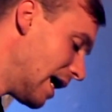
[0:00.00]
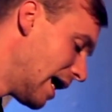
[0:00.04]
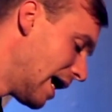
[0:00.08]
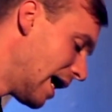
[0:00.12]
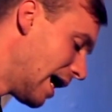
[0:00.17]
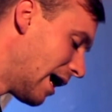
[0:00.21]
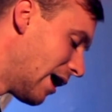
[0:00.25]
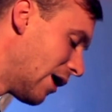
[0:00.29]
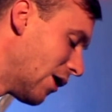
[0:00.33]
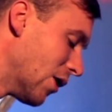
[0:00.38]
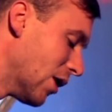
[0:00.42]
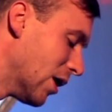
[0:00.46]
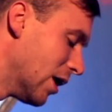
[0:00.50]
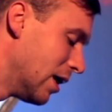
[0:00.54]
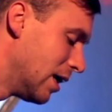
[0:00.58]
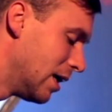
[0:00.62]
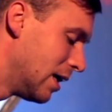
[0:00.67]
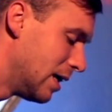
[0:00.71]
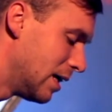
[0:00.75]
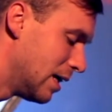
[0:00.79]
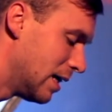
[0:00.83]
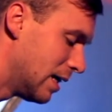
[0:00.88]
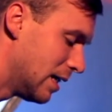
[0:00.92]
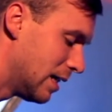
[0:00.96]
our
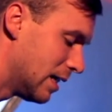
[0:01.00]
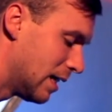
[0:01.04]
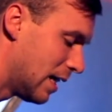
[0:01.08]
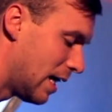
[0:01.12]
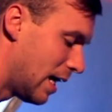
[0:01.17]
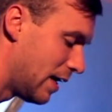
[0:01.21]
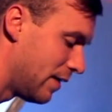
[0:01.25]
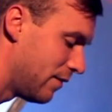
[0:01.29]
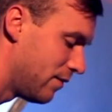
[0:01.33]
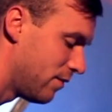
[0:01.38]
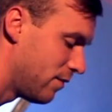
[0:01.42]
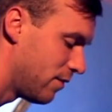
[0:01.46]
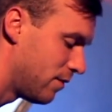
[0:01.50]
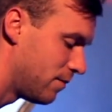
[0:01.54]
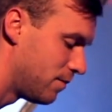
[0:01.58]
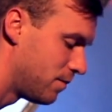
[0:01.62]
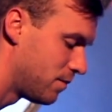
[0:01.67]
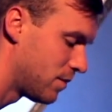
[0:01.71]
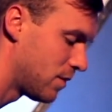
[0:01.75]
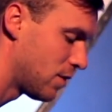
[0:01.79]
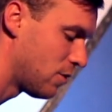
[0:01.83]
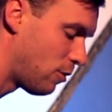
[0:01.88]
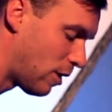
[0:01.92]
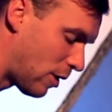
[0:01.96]
life.
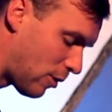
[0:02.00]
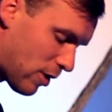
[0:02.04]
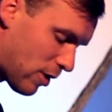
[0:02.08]
What I